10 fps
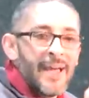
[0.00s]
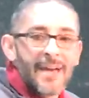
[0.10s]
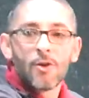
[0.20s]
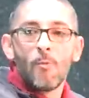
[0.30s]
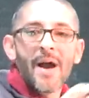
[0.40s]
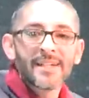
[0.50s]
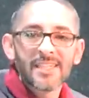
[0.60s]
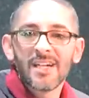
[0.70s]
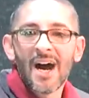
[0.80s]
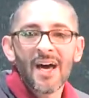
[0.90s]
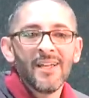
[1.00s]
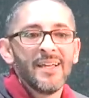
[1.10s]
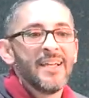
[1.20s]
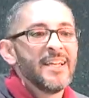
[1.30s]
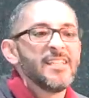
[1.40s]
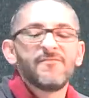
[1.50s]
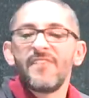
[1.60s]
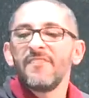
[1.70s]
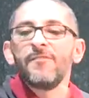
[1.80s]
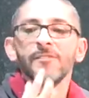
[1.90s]
and go back to God, He's
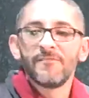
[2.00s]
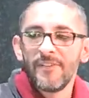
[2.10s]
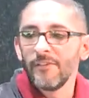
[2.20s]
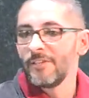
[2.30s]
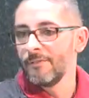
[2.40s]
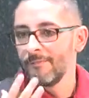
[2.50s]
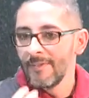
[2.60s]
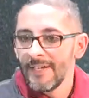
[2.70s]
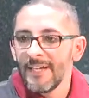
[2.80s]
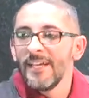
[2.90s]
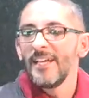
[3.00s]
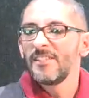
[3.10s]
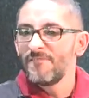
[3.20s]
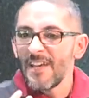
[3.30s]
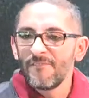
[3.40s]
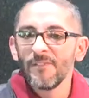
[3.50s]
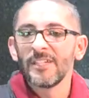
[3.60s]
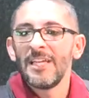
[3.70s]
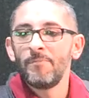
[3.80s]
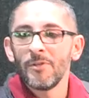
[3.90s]
faithful to fill you. He's faithful
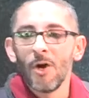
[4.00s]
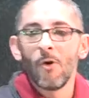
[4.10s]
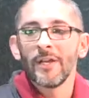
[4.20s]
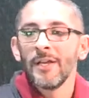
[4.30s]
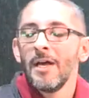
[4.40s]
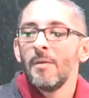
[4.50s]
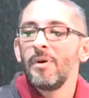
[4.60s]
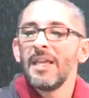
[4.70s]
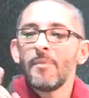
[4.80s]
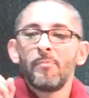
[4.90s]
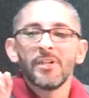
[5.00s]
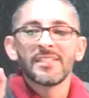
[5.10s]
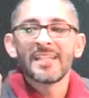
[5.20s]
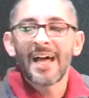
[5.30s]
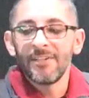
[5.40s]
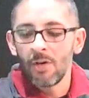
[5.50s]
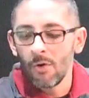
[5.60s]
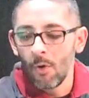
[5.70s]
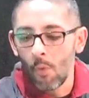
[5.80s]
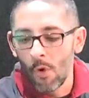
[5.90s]
to keep you going. But let me put a side
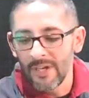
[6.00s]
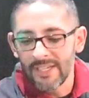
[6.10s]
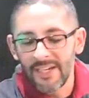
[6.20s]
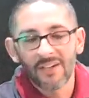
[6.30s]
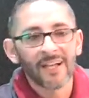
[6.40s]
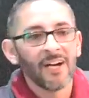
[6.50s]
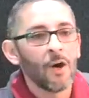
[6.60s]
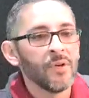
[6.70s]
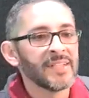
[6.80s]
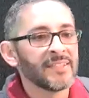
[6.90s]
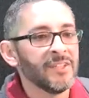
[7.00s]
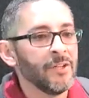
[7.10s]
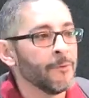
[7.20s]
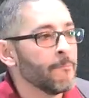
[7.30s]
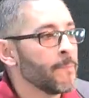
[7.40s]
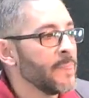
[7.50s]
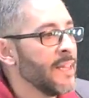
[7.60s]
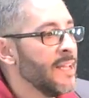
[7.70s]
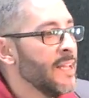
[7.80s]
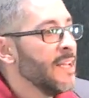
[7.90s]
note, a warning in here, like I always like to do.
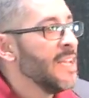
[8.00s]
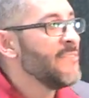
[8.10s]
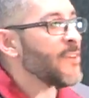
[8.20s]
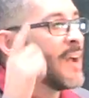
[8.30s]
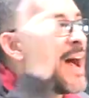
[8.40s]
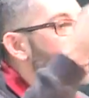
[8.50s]
If you're